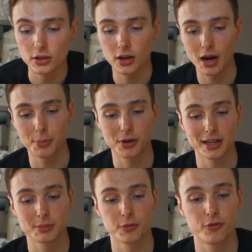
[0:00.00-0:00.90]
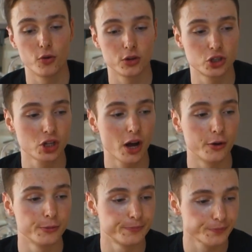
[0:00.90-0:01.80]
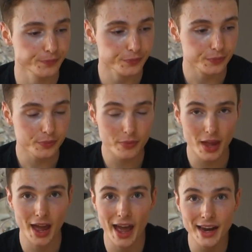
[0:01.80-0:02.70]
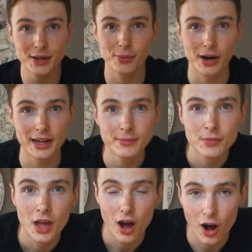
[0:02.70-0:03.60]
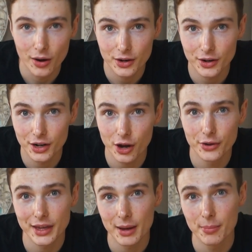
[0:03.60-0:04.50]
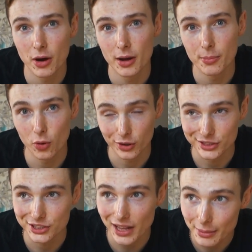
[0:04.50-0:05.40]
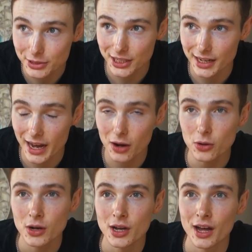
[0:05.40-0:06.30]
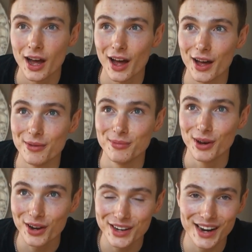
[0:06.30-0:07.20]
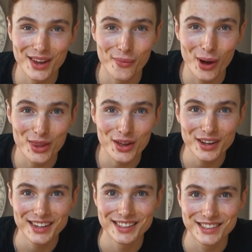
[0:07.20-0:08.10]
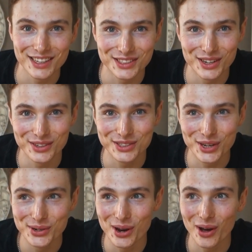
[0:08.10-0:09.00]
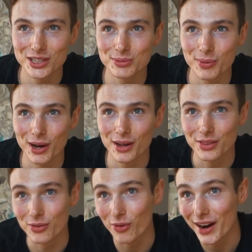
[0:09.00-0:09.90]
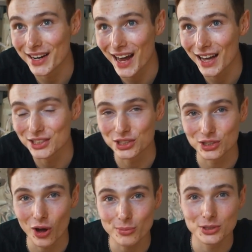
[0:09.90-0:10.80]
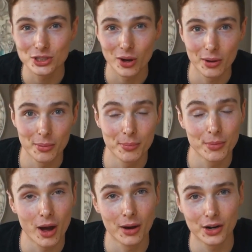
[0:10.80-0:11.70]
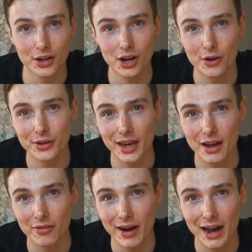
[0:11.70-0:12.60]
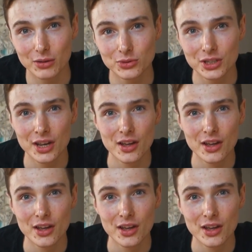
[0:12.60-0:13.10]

a couple of days before the show. Anyway, I'm gonna go get my morning steps in now. Looking at the weather, it doesn't look too nice, but the rain has stopped, so I'm gonna go get around